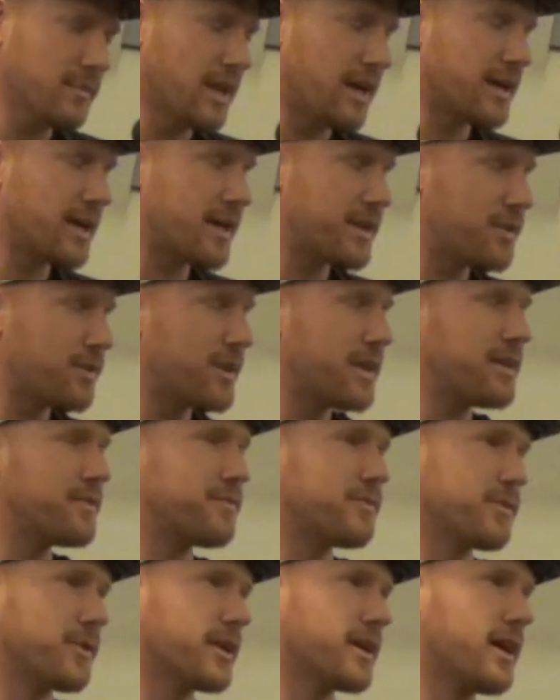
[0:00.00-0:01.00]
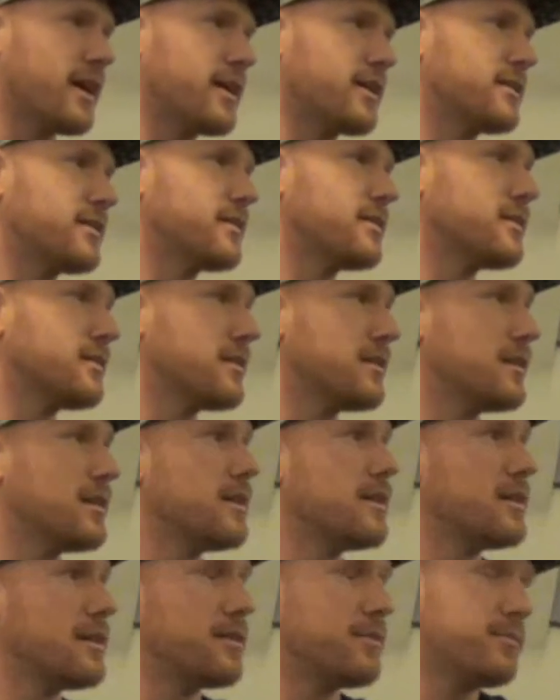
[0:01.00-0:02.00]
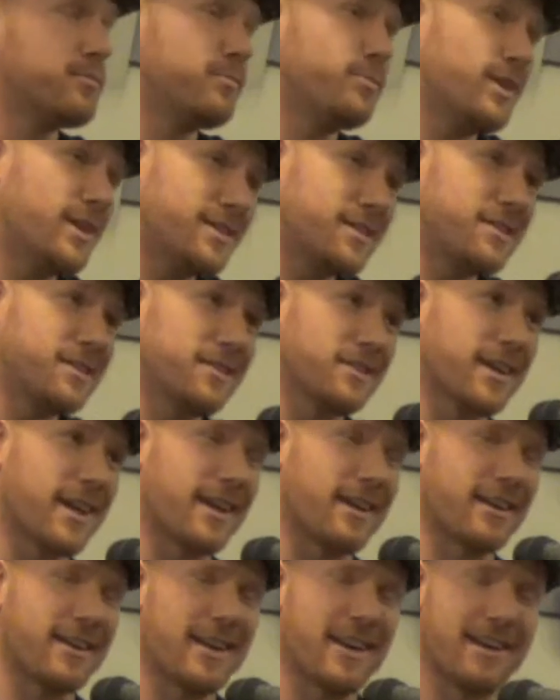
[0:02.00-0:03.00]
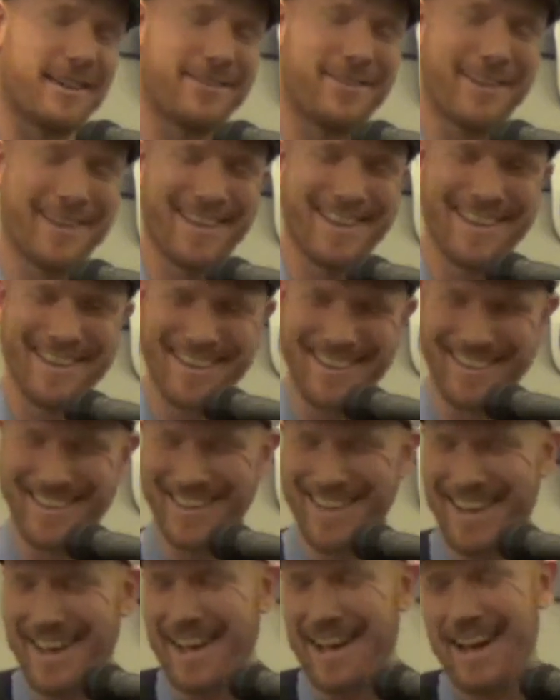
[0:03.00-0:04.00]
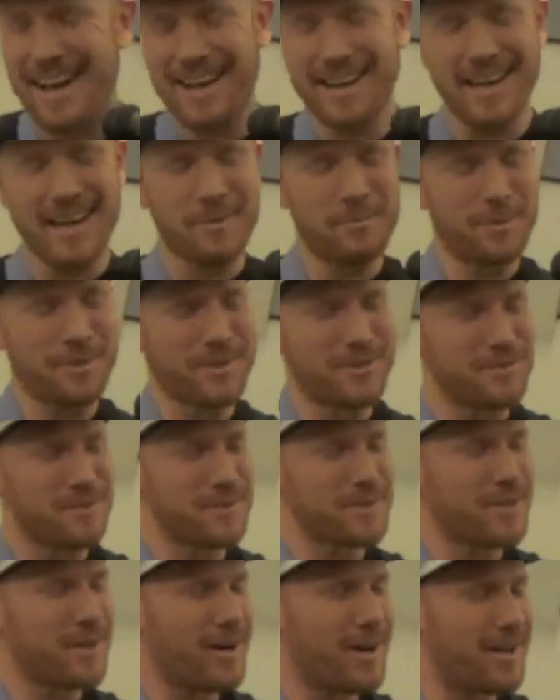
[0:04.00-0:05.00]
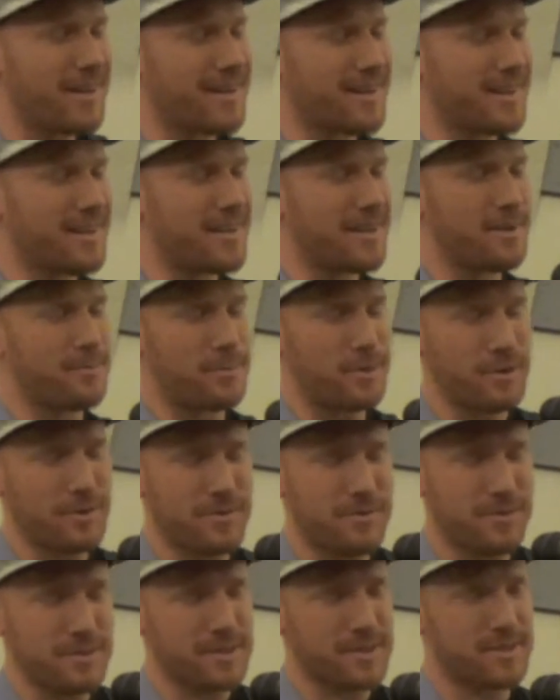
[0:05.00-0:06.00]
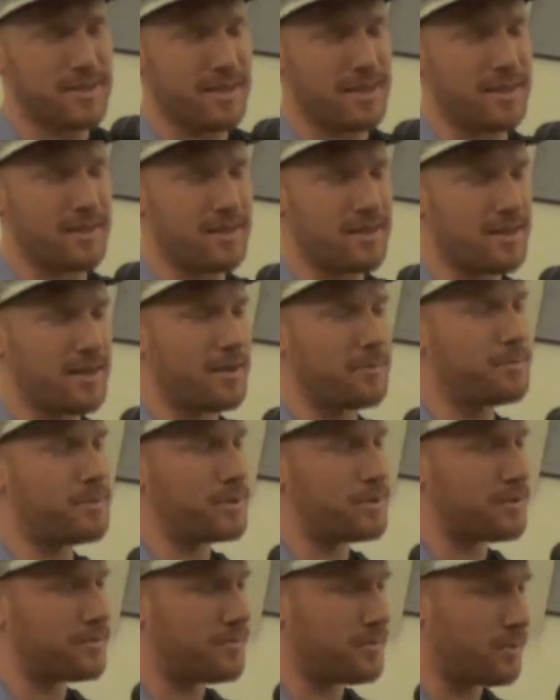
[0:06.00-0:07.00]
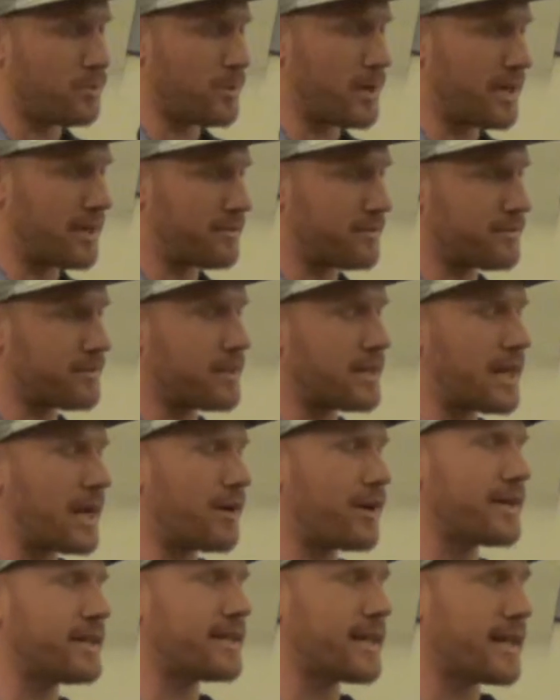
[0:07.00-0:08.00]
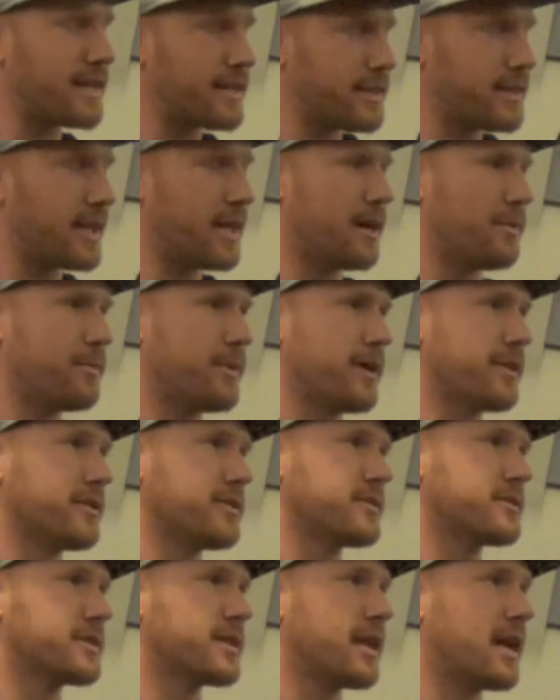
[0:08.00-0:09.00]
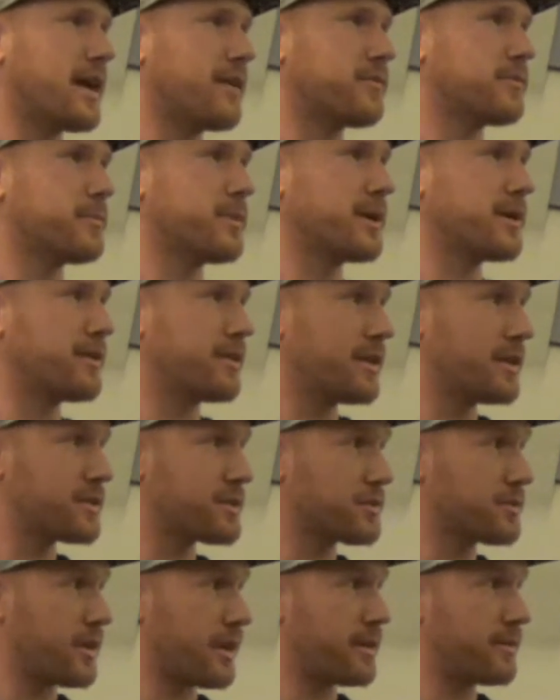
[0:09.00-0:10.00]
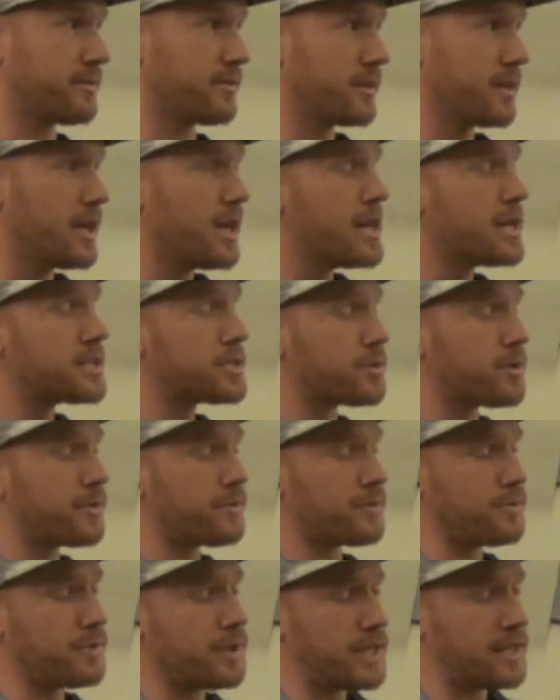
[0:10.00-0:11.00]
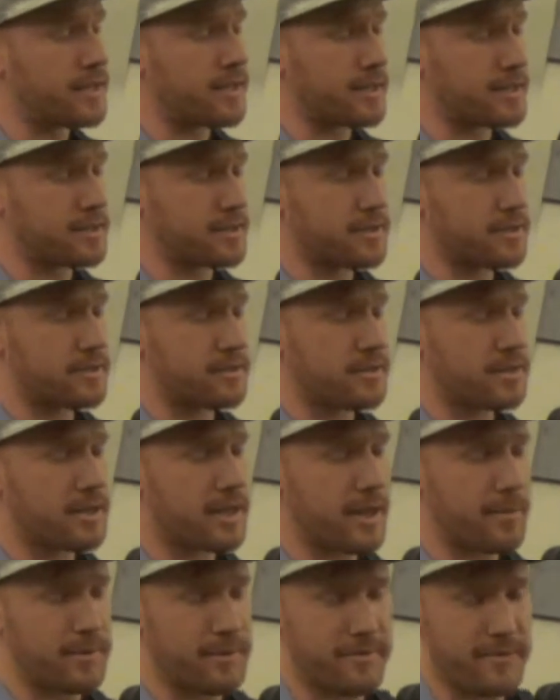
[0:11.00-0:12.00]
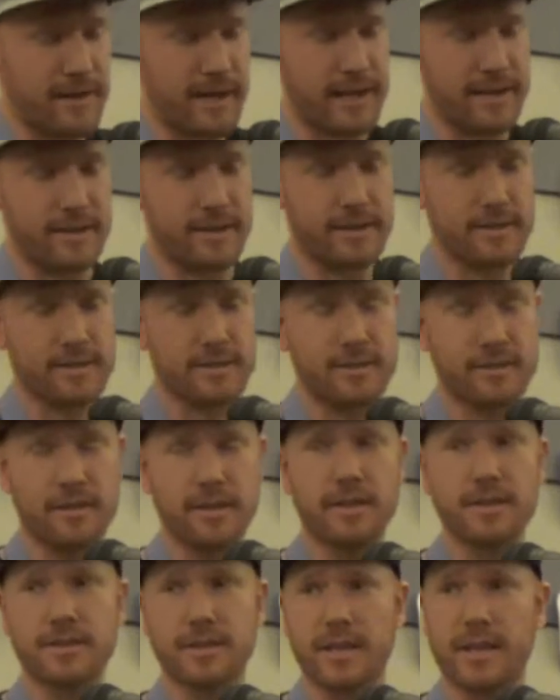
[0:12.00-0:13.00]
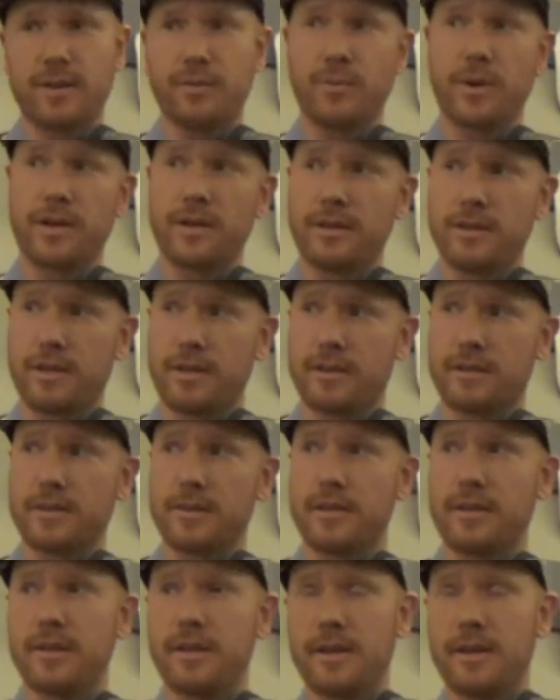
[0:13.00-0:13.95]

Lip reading: I got no need for a gun, but I still got a knife. I got a beautiful daughter, a beautiful son, a beautiful wife, and now I daily help others get out from under their stripe. So if you need us, come and find us. Here's a hint where to look.